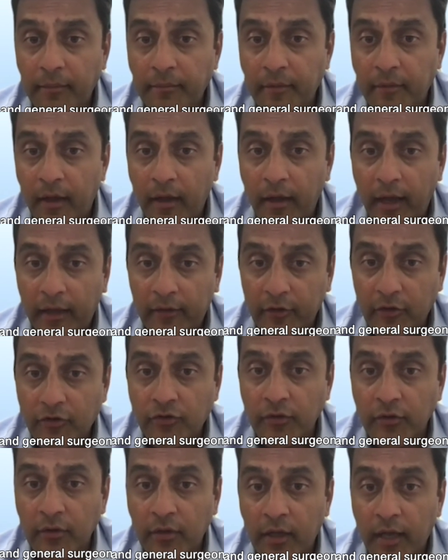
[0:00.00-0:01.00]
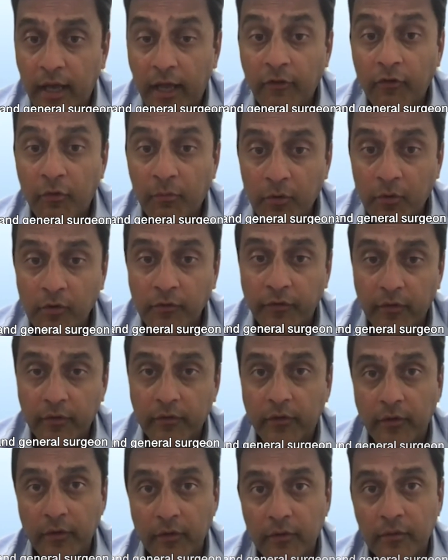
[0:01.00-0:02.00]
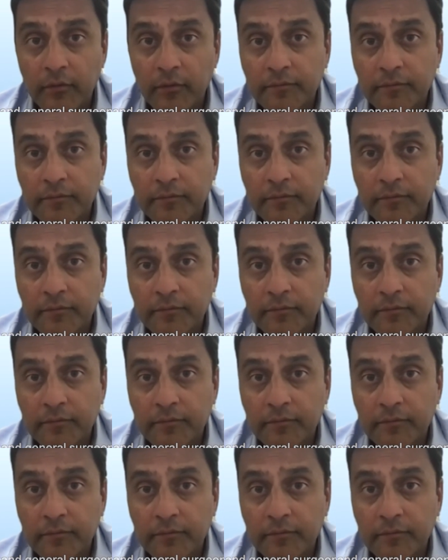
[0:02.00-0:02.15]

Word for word: excision and removal do.